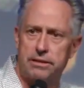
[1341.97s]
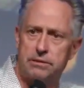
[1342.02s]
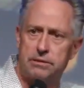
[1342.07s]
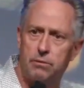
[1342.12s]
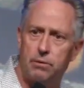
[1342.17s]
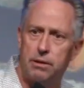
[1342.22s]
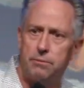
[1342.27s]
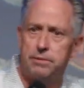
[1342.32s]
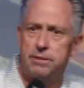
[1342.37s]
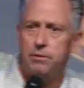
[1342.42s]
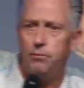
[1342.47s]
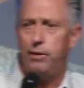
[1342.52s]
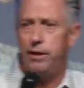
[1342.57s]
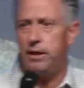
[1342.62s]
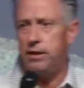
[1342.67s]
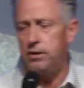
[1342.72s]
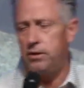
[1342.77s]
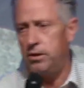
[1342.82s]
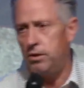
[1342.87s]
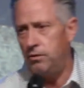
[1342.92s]
I said, well, let me see what we
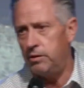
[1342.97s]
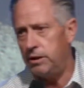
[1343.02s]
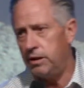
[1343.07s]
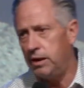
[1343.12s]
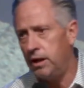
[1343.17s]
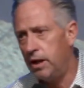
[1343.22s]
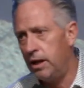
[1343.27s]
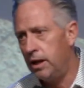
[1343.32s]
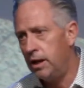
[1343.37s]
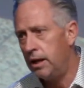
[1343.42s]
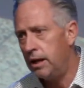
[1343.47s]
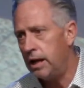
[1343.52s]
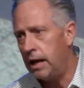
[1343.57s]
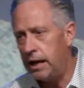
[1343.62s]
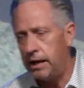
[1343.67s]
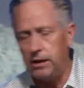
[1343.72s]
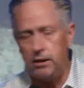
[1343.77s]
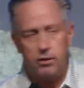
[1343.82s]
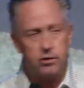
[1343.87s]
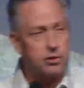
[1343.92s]
can do. And
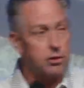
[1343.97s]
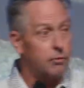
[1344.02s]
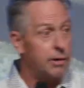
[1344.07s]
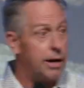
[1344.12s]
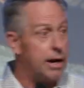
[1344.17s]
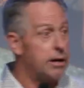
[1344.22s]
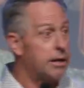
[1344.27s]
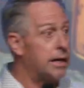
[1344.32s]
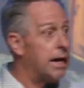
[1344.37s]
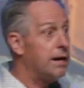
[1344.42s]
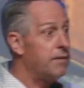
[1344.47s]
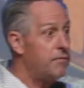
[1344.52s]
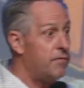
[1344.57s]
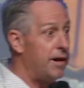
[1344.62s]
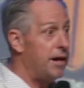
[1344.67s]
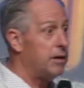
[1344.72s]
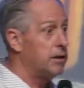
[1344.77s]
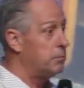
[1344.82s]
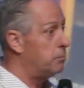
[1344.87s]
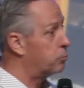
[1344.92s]
I looked around and I
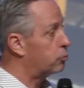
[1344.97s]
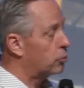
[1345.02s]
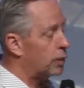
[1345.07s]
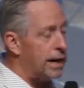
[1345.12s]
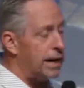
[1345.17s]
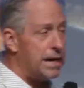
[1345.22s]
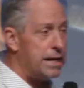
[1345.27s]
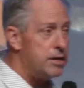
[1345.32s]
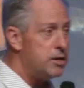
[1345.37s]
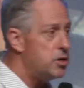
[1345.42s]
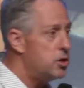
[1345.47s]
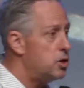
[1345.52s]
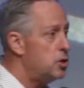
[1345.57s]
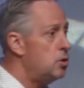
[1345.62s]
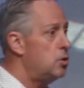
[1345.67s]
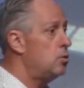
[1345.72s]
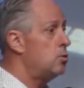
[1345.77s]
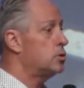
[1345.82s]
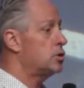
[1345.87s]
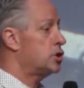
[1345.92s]
found a brand
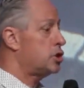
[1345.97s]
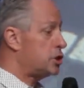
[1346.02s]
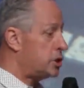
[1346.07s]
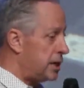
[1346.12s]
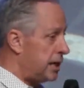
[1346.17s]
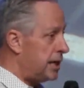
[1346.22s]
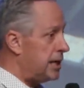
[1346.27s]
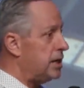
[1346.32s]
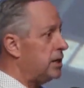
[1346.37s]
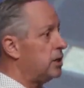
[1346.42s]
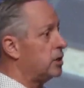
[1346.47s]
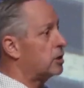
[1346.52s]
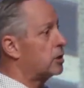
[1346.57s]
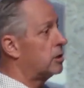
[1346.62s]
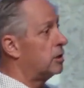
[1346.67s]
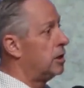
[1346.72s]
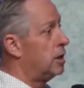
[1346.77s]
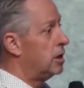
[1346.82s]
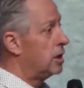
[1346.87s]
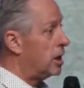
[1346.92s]
new
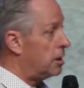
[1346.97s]
senior